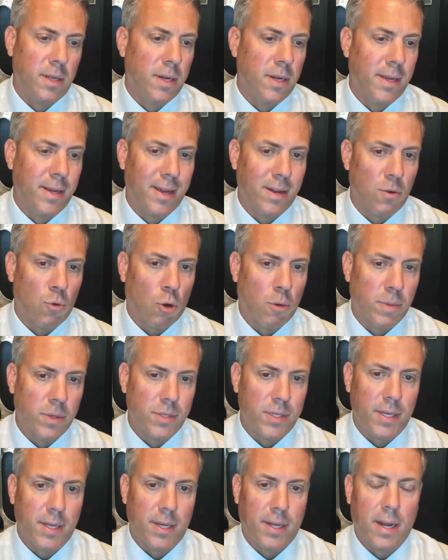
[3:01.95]
and then you get
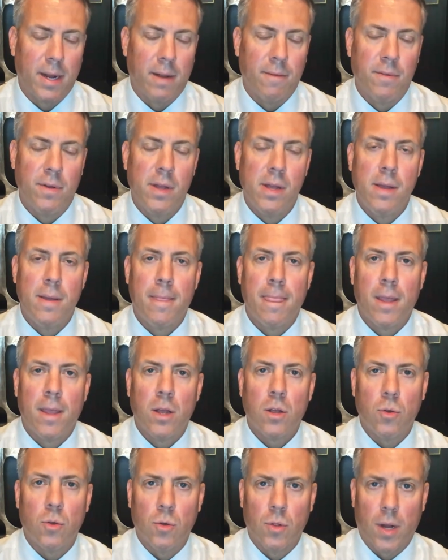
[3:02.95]
normalcy kind of
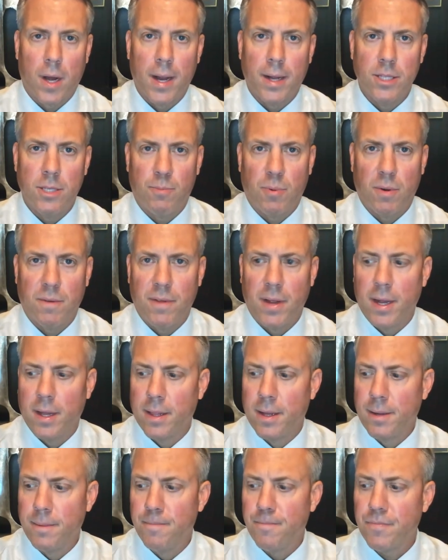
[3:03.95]
cooler heads
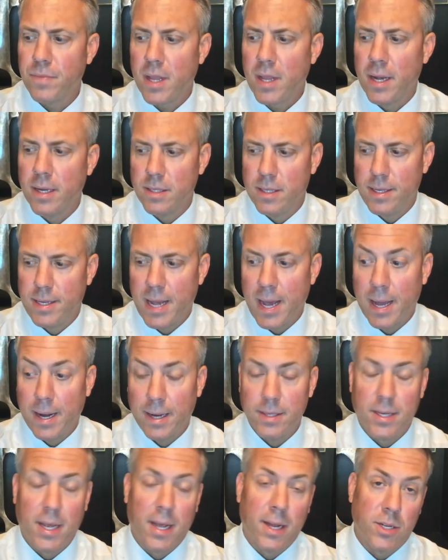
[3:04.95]
prevailing as the data
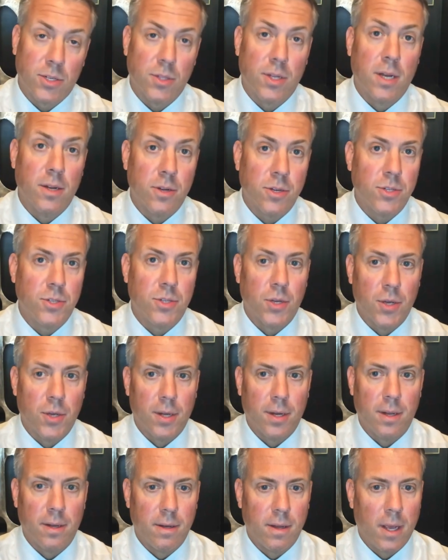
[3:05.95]
is actually
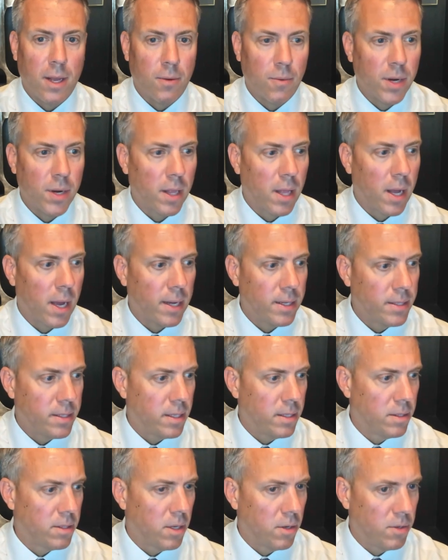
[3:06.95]
understood and, and
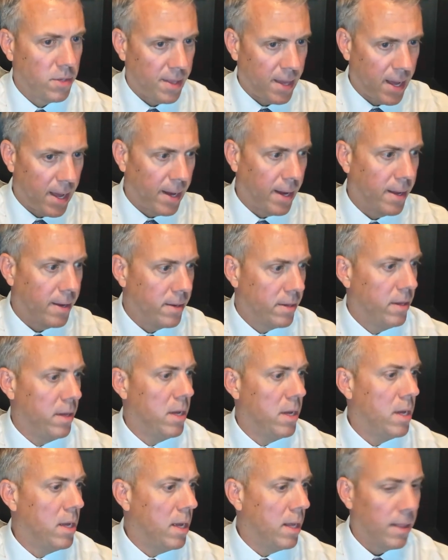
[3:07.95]
realized. And so, to that end,
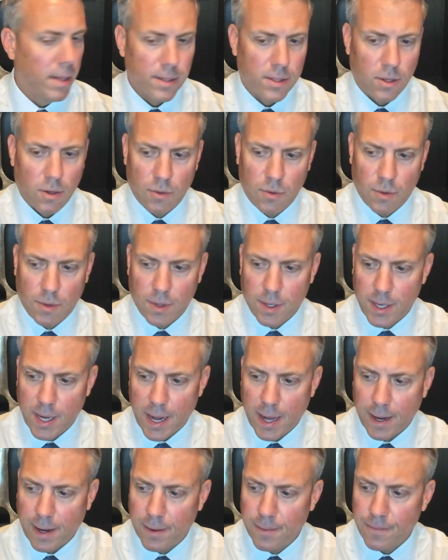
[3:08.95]
let's go through the
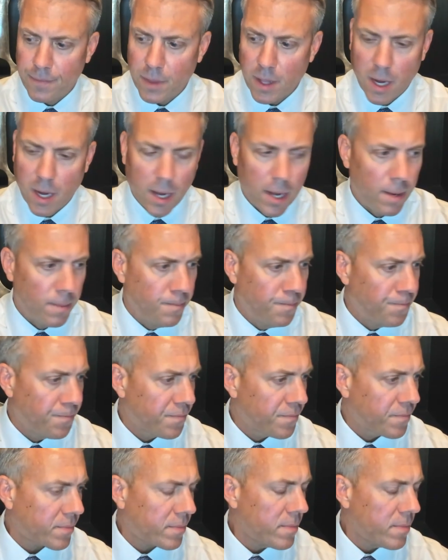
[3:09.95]
data. Um,